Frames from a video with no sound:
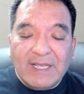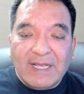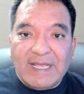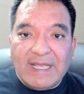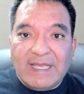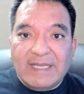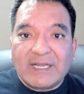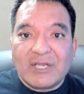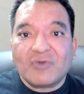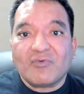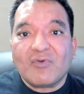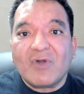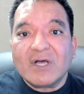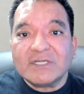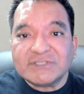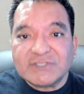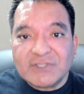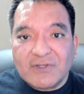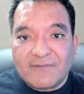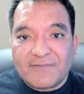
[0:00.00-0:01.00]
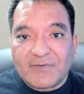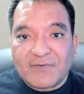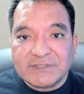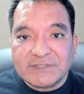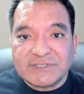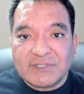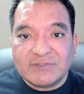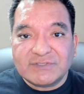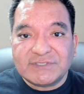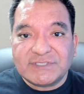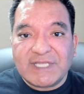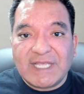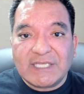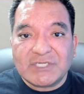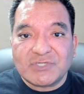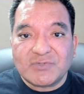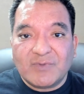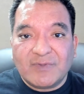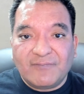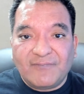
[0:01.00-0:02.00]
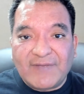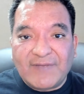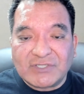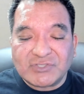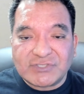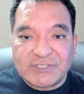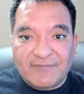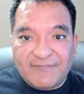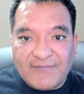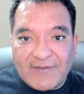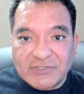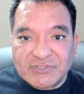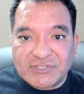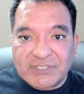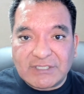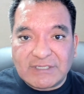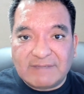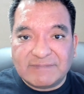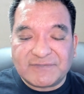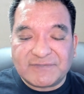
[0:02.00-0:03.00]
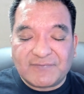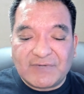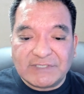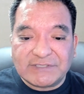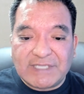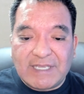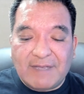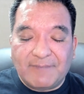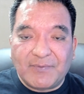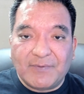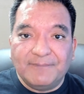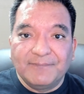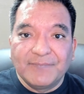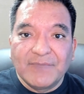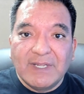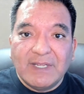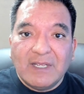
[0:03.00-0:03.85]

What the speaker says: and a crossover association with Felshi clips, for example.